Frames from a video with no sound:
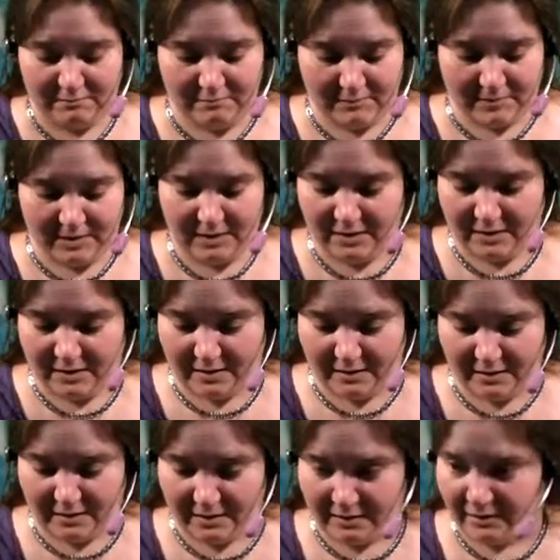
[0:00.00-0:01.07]
yeah, I
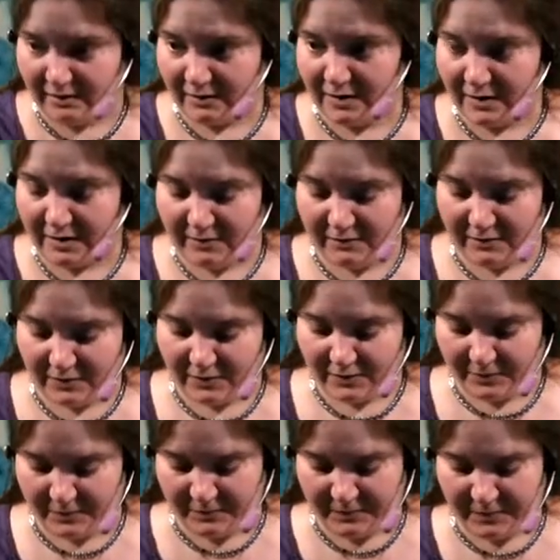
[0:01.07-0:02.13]
kind of like it.
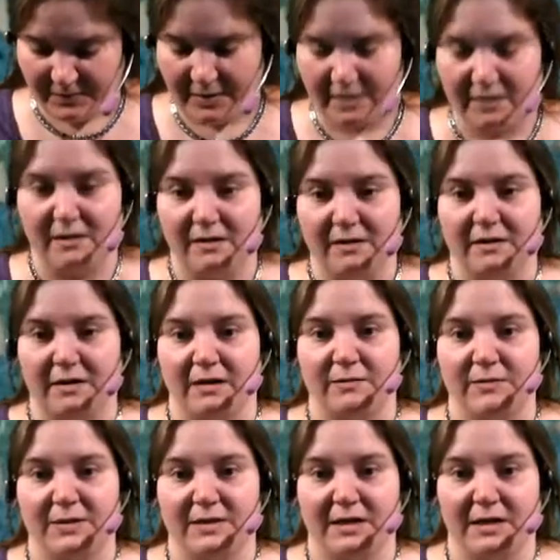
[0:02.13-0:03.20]
Kind of
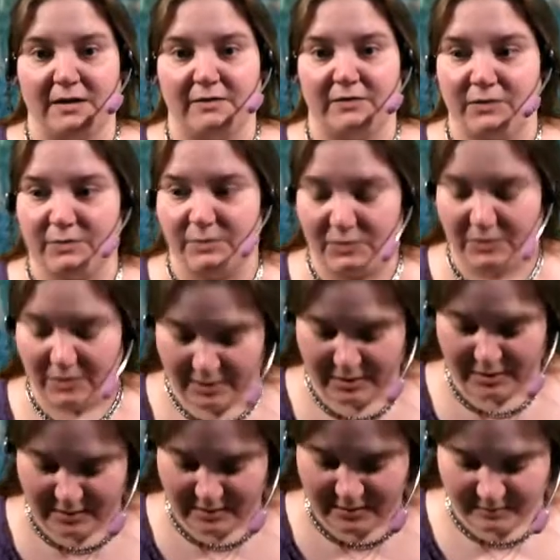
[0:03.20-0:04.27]
wish I had a few more,
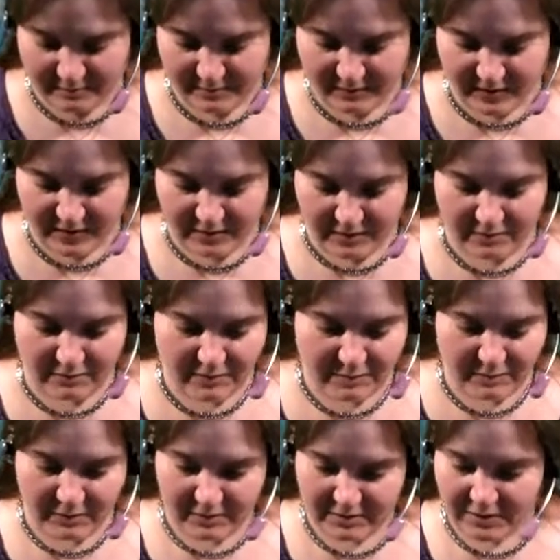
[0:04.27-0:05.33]
because I've got the 3
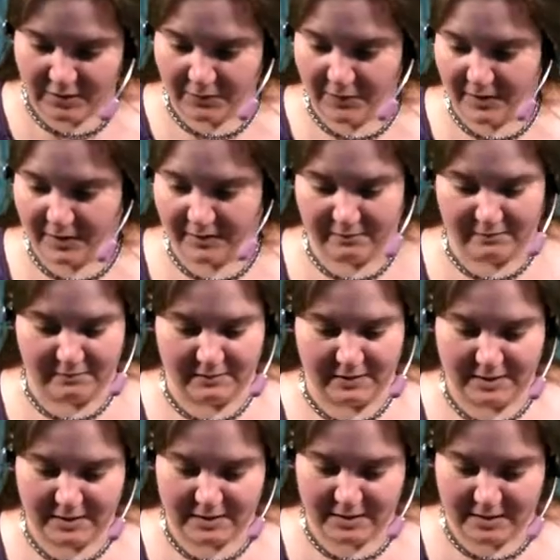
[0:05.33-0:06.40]
balls going, and I
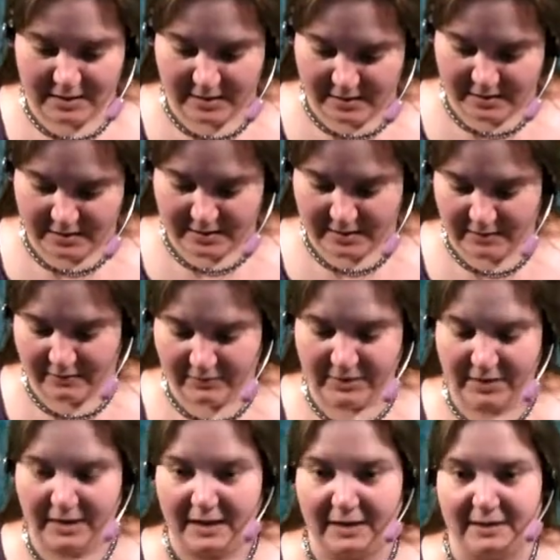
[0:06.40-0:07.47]
just kind of discovered
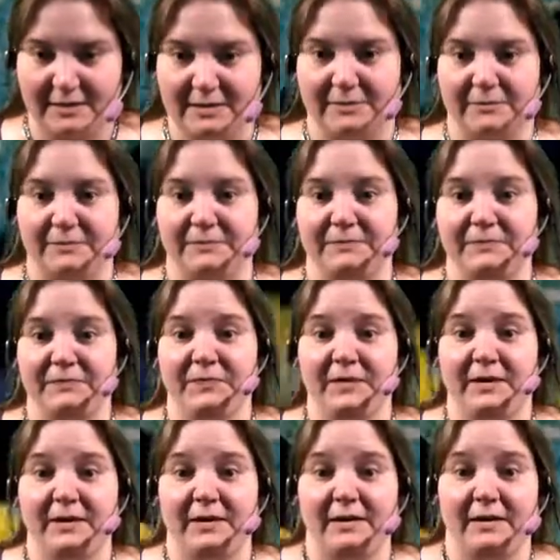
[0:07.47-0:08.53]
that. So
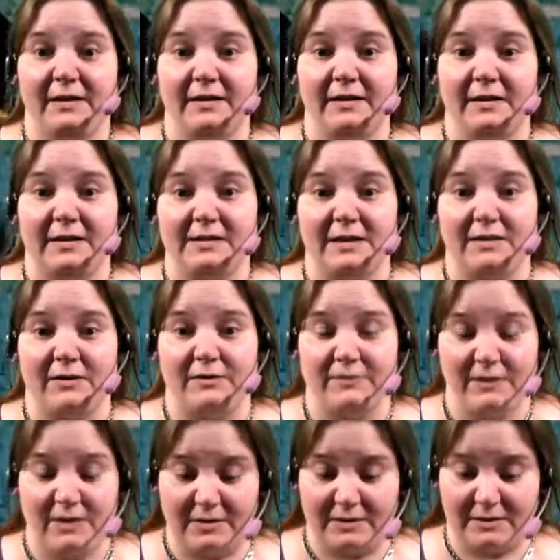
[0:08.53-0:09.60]
that's how I've
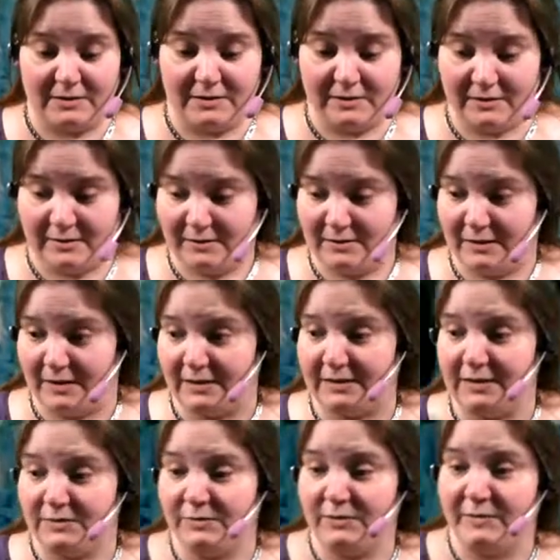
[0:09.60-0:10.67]
got at
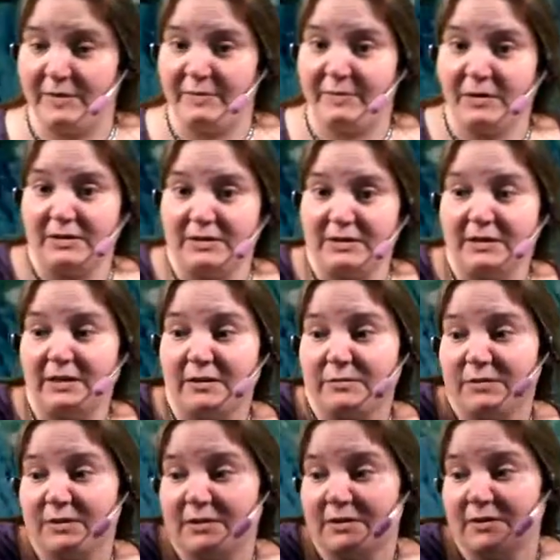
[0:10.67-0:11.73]
least one of my balls. The other
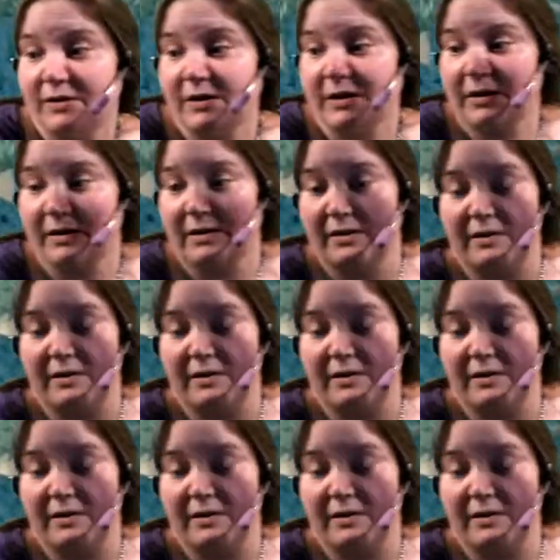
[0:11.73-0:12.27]
ones are in